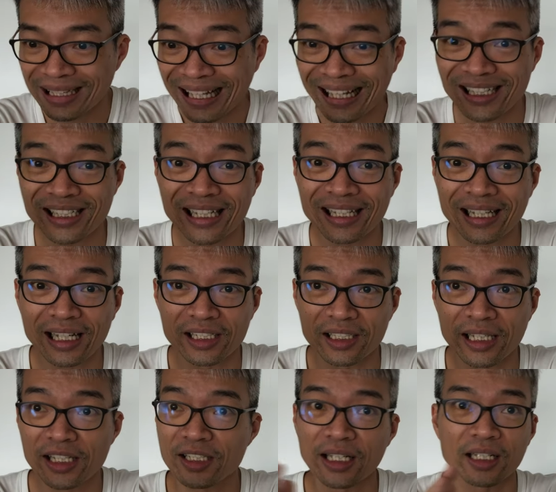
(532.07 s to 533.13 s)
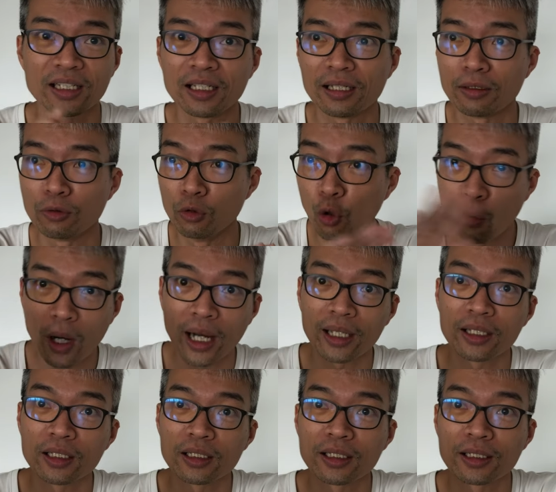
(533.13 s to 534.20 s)
let's say that stays stagnant, no
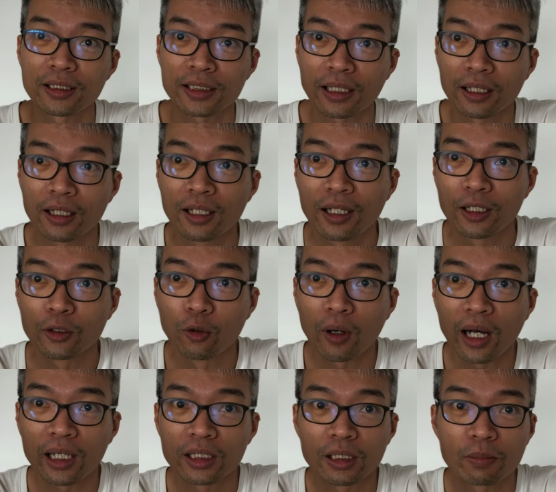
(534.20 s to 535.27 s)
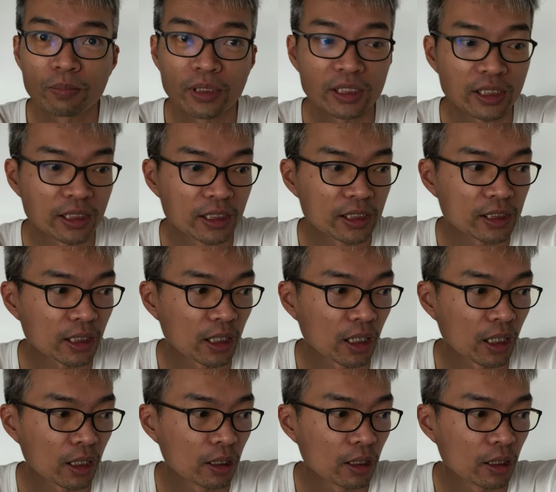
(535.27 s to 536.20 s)
other business